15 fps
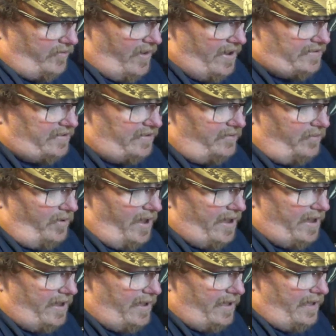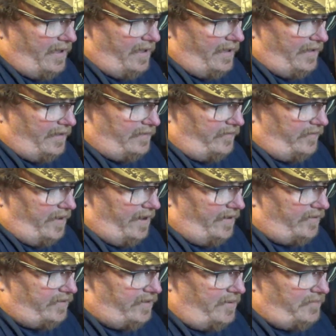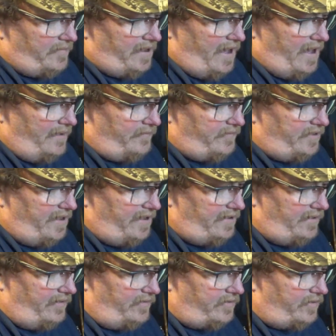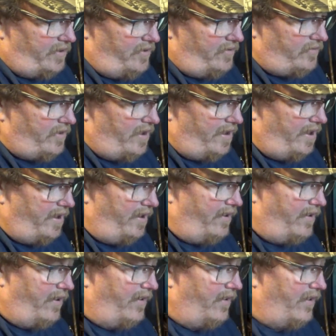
the rest of the way. So now sometimes these little screws right here,